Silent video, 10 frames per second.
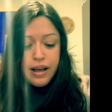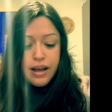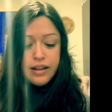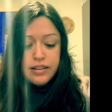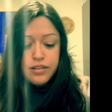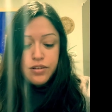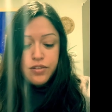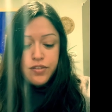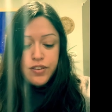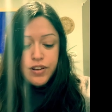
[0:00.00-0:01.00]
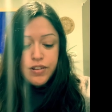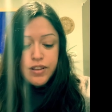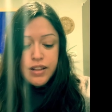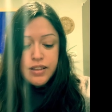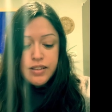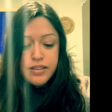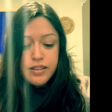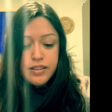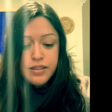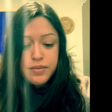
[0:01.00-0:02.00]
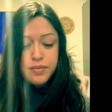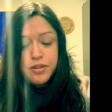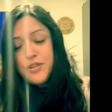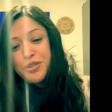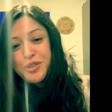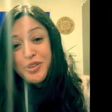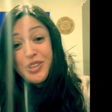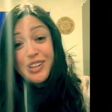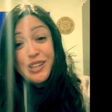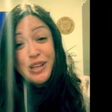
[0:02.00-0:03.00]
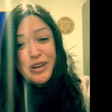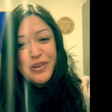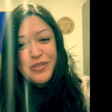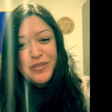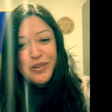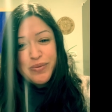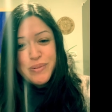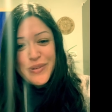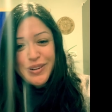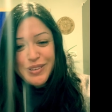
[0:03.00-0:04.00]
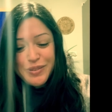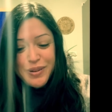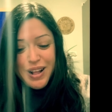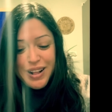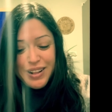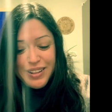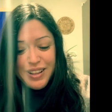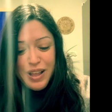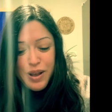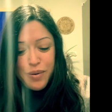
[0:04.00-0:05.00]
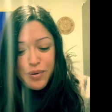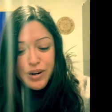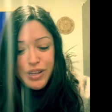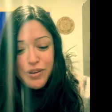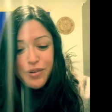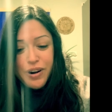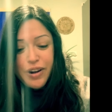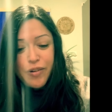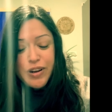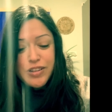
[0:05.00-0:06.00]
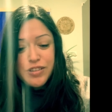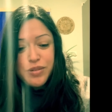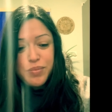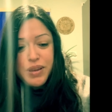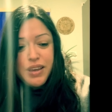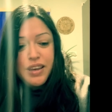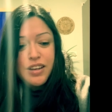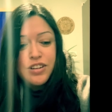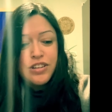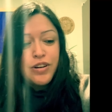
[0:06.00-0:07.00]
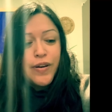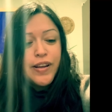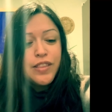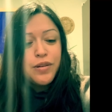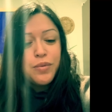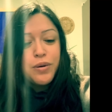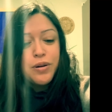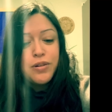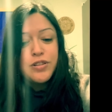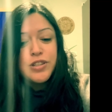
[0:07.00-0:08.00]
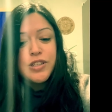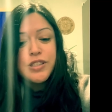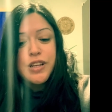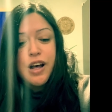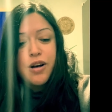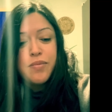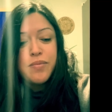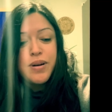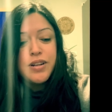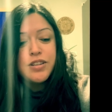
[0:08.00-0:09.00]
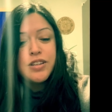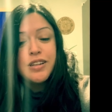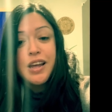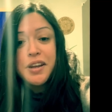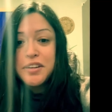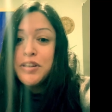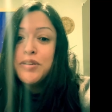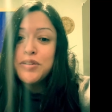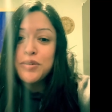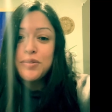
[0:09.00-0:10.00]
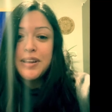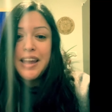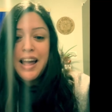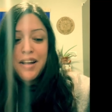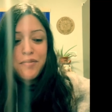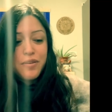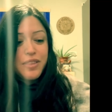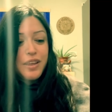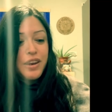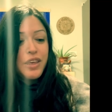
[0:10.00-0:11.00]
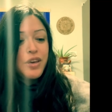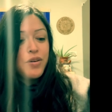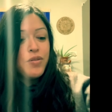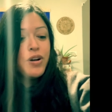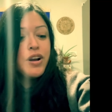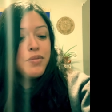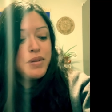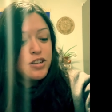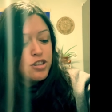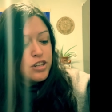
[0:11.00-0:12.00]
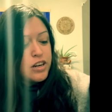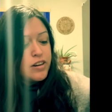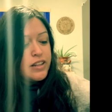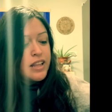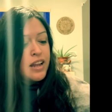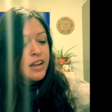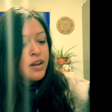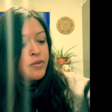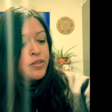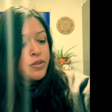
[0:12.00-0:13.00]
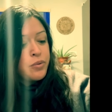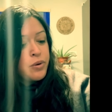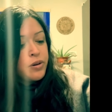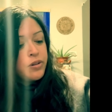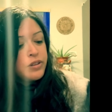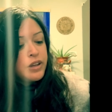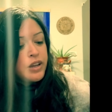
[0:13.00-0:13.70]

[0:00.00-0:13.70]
I do feel that this is due to the Leo full moon as well, where you are going to be showing the world just how much light you truly have within you. You're going to be sharing that light with the world